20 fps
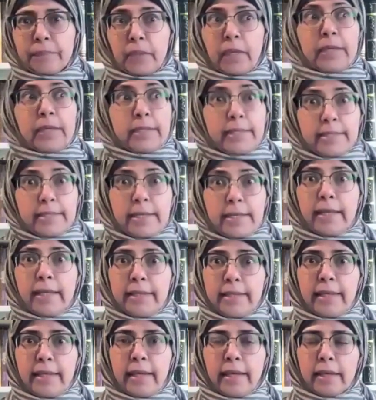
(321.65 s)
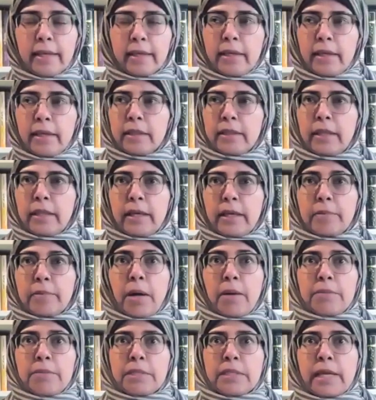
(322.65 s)
It is a hadiyah. The
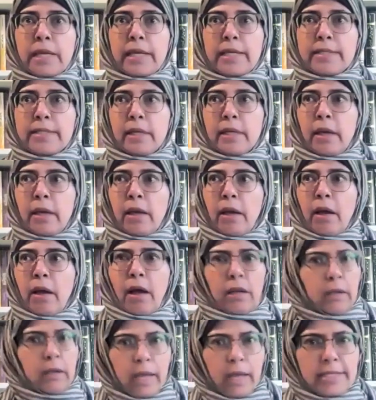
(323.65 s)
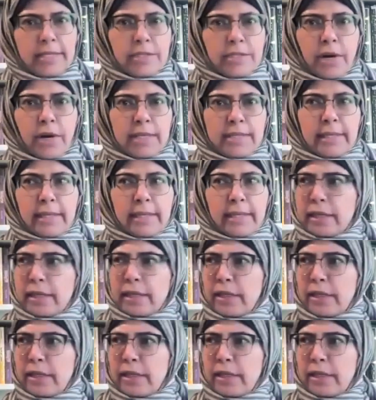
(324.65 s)
Imam says, Allah is Razik.